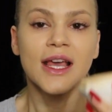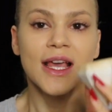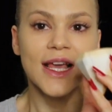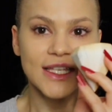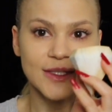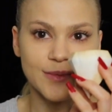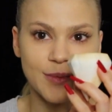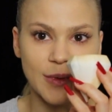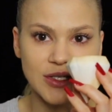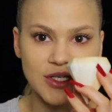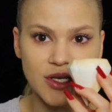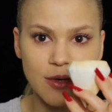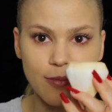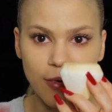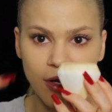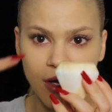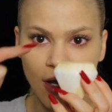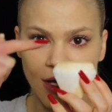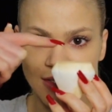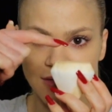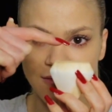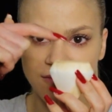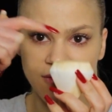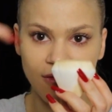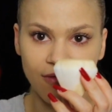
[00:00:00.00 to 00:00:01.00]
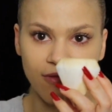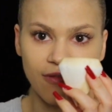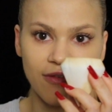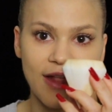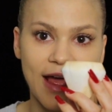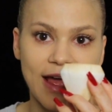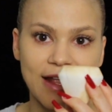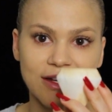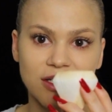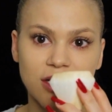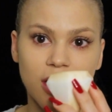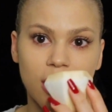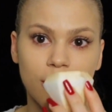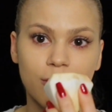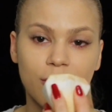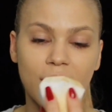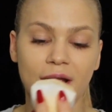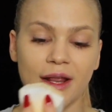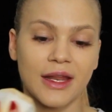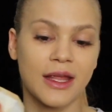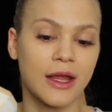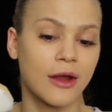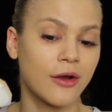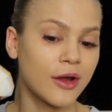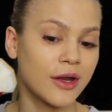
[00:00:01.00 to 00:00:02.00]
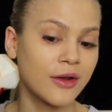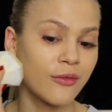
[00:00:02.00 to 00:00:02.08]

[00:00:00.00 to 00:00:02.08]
especially because of the flat top right here.